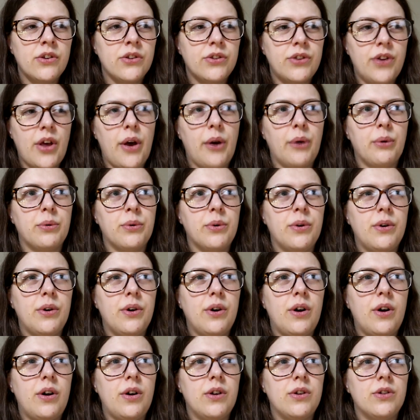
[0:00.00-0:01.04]
So
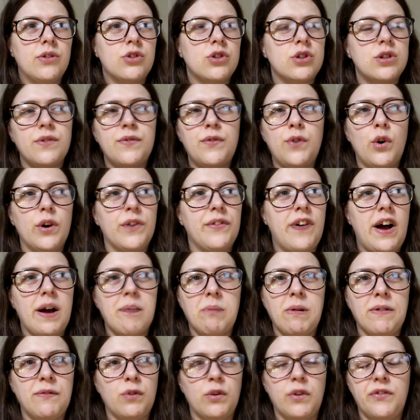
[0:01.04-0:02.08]
just a
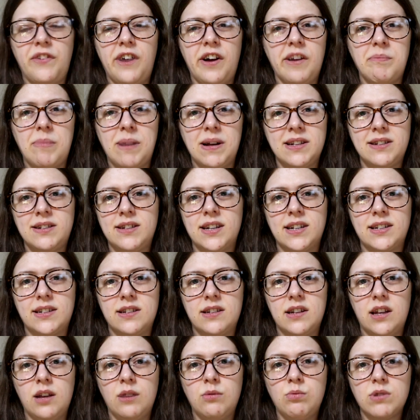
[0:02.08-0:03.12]
45 by 45 by
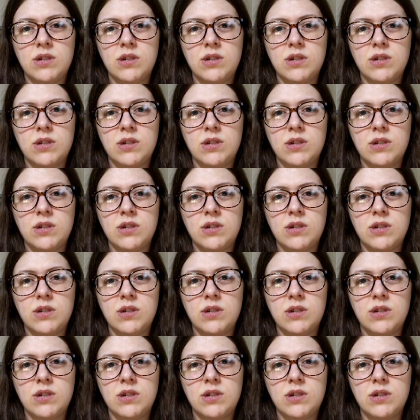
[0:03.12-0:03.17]
60